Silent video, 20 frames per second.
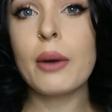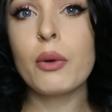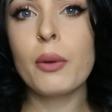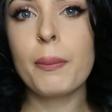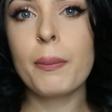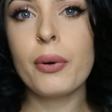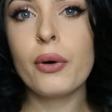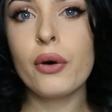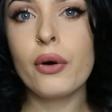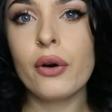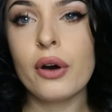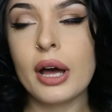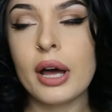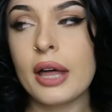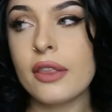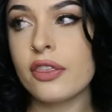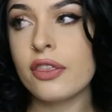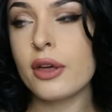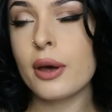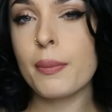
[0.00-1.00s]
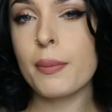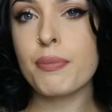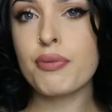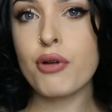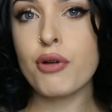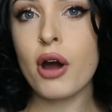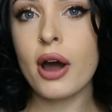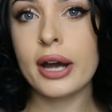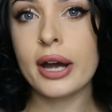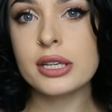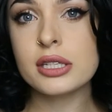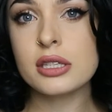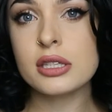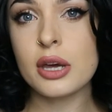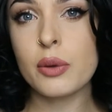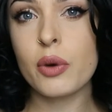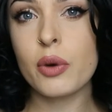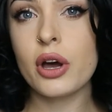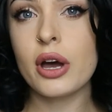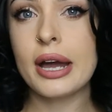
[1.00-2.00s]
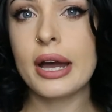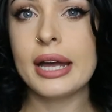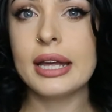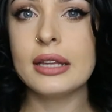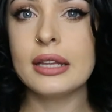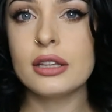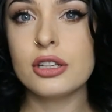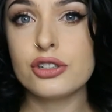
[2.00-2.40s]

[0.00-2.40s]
will put the price they were in